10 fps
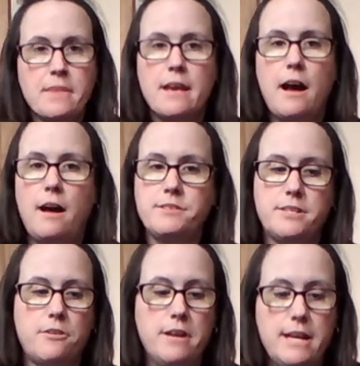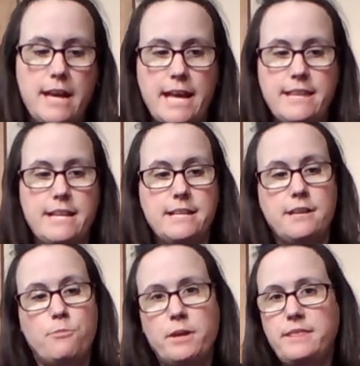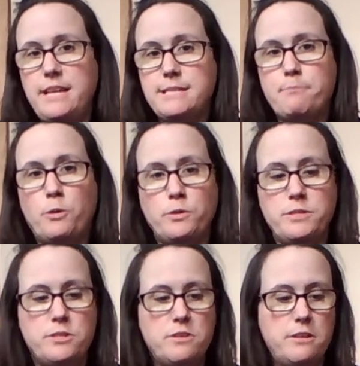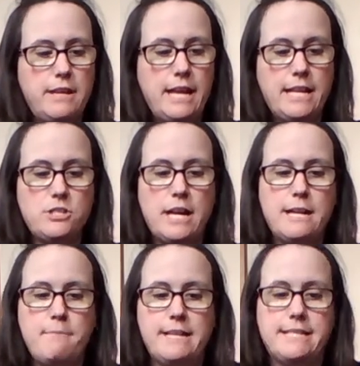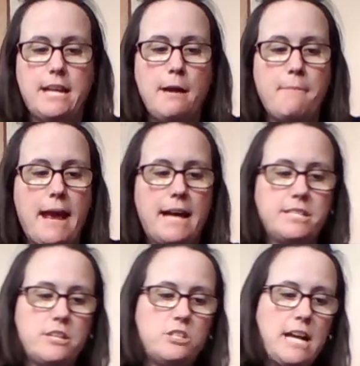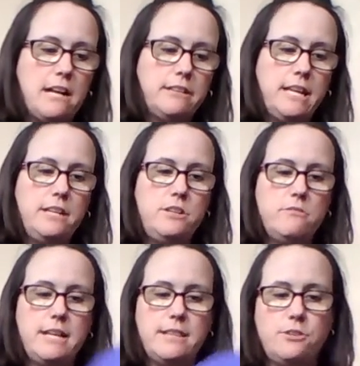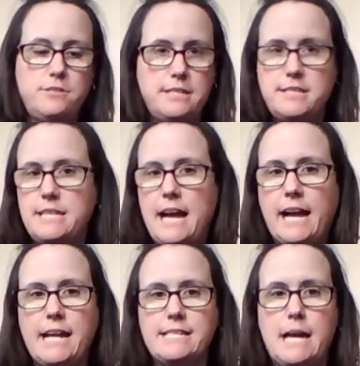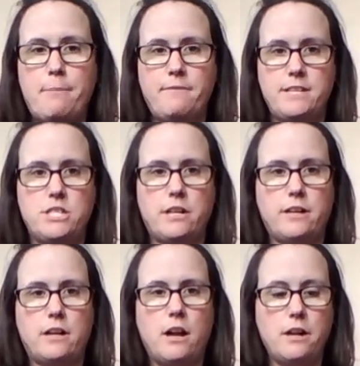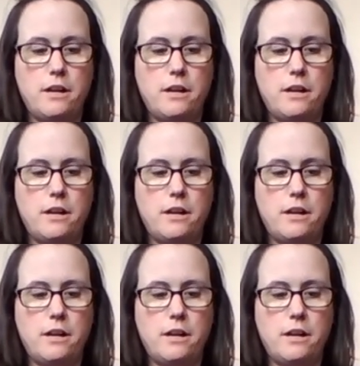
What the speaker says: also. And then with these bowls, so you can try to mix it up, ask your child, can you get those to stack on top of each other?